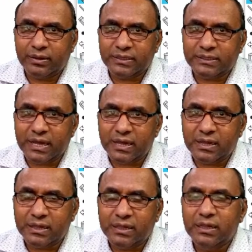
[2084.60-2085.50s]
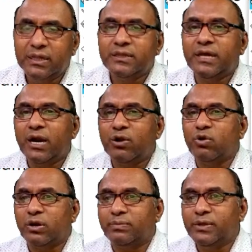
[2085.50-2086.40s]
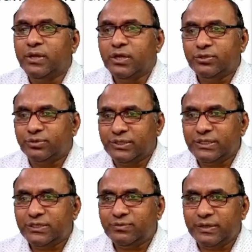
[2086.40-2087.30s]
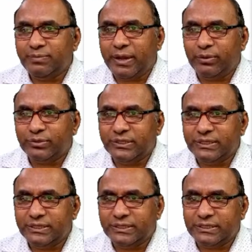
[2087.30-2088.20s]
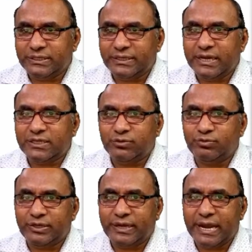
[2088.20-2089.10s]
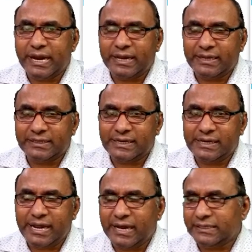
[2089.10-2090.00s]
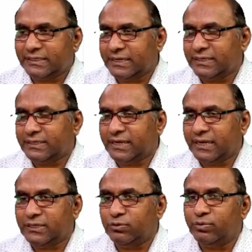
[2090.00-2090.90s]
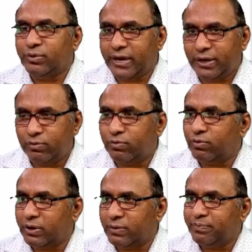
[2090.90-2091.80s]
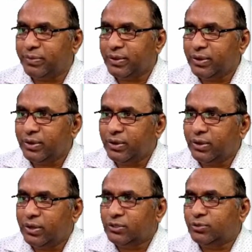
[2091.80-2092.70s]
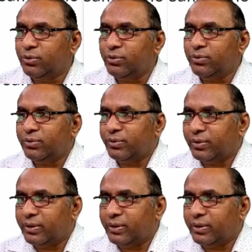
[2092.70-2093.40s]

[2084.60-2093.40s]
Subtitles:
This is the third column. So in this way, by using this syntax, we can easily extract any row, any column. So